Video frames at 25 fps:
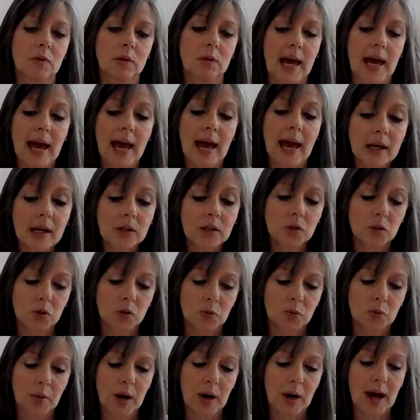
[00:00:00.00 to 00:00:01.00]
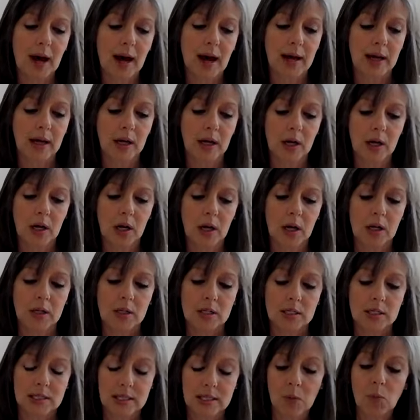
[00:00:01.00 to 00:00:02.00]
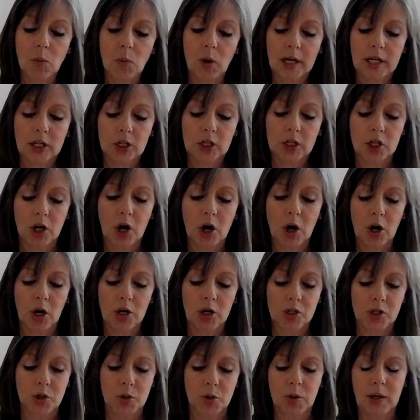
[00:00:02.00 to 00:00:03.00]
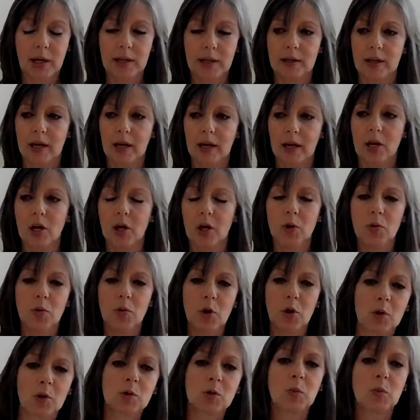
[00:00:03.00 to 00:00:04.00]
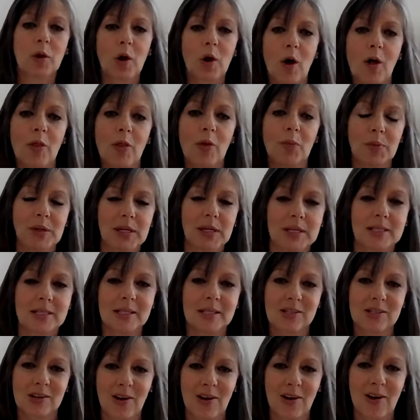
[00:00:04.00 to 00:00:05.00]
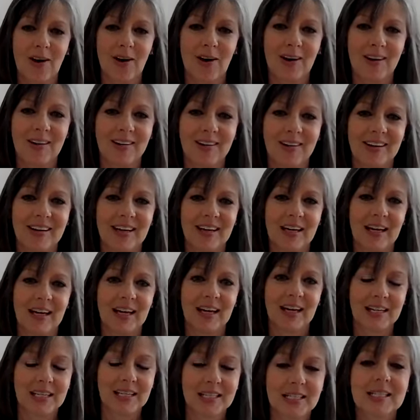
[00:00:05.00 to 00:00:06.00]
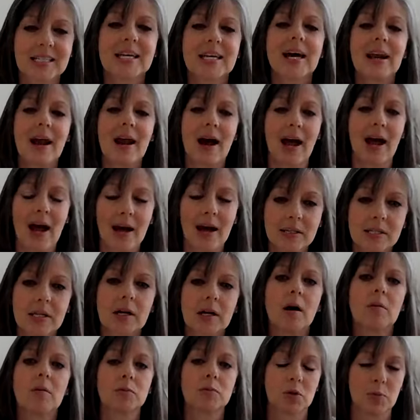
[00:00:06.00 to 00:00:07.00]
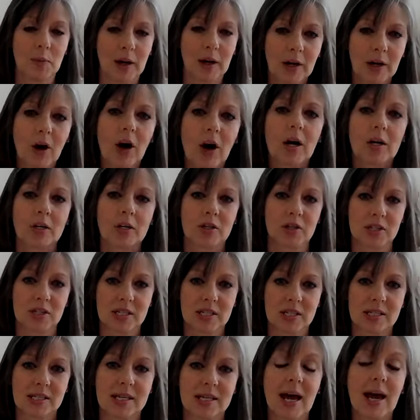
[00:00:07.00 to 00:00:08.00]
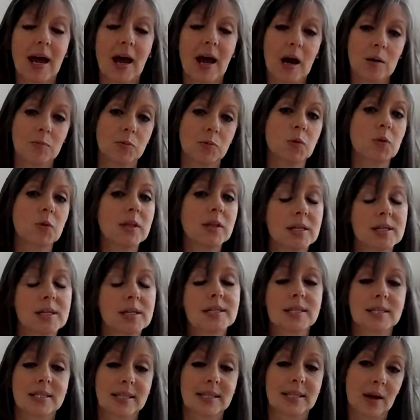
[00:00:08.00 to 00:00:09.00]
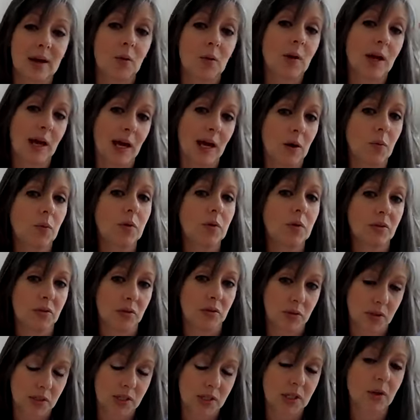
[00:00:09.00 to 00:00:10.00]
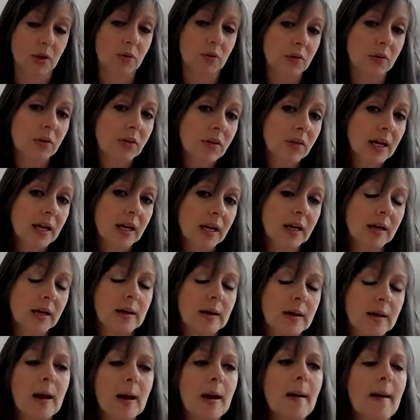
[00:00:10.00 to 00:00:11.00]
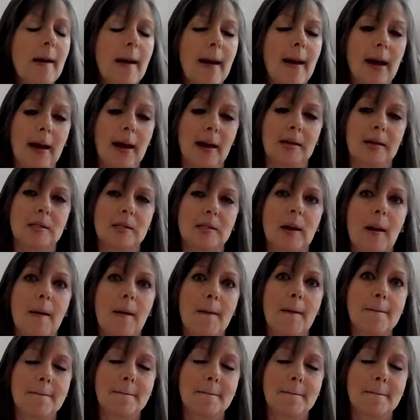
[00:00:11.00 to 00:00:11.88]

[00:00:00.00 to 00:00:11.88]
handled by someone in charge who knows what all the pieces are. And instead, I had to come to my doctors and say, I'm doing this. Is that okay with this other thing? And